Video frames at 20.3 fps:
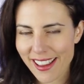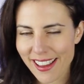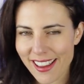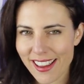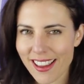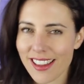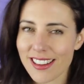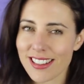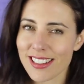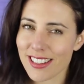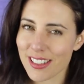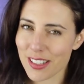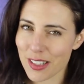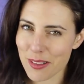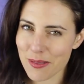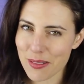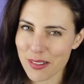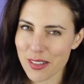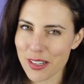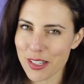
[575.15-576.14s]
and
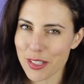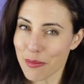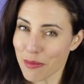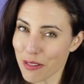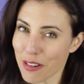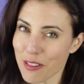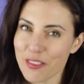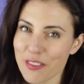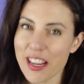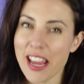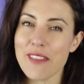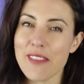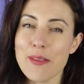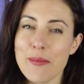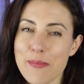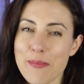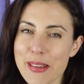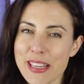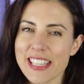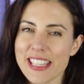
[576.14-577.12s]
Tom Cruise proved to have a
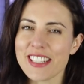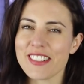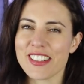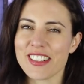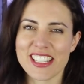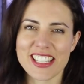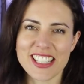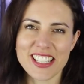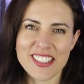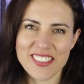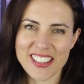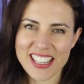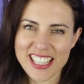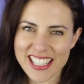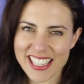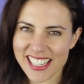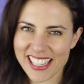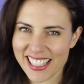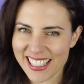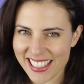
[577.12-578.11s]
big interest in
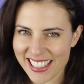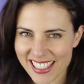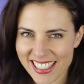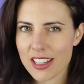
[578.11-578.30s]
racing.